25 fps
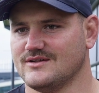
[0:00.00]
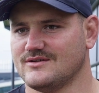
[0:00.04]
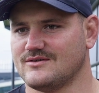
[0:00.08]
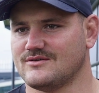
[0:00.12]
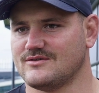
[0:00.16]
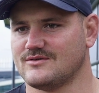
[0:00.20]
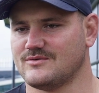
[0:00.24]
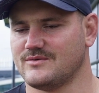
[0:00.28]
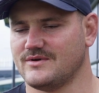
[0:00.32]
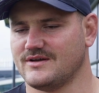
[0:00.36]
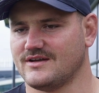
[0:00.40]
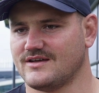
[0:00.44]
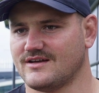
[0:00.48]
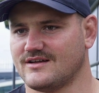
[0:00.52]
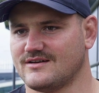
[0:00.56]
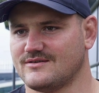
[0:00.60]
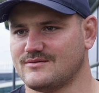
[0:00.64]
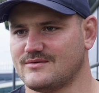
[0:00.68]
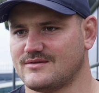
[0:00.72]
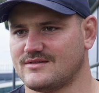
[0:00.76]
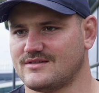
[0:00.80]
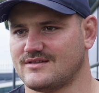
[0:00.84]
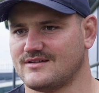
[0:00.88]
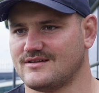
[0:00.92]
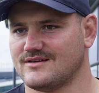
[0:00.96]
the
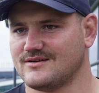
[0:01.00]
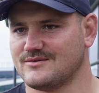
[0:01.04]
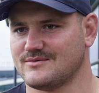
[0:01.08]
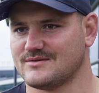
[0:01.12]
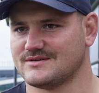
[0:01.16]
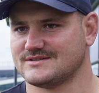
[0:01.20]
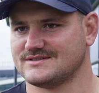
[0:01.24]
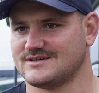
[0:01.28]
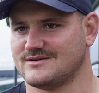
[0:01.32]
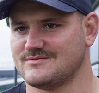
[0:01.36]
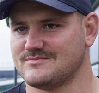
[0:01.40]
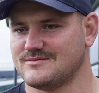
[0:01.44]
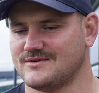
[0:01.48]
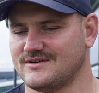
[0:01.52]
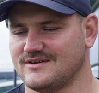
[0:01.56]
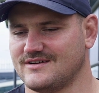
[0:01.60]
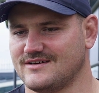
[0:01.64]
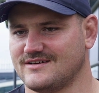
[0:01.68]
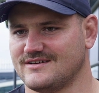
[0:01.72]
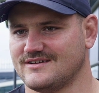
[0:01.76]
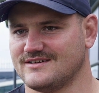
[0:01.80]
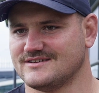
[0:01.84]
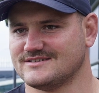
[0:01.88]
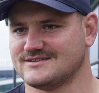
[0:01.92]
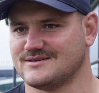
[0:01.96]
weekend with
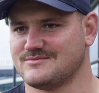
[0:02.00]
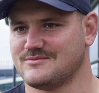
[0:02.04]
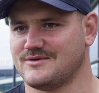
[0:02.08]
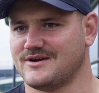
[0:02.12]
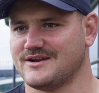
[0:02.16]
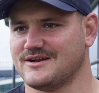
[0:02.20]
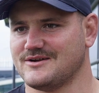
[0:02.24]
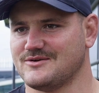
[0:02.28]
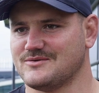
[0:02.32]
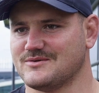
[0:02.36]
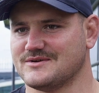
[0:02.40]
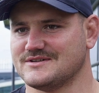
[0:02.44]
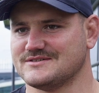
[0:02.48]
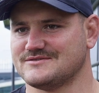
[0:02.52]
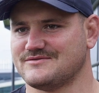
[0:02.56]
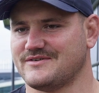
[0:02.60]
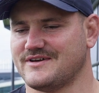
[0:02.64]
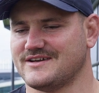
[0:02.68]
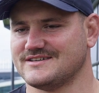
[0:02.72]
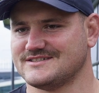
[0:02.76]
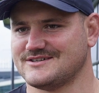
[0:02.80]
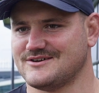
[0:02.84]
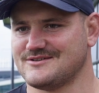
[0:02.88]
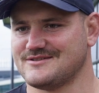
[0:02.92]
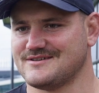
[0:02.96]
some Harlequins
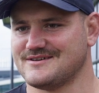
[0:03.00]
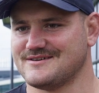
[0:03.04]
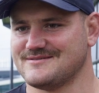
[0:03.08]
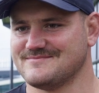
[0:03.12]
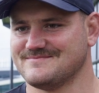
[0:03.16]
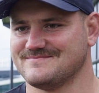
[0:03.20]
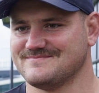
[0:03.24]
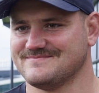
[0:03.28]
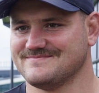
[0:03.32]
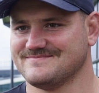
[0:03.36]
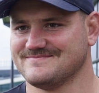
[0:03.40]
fans out there.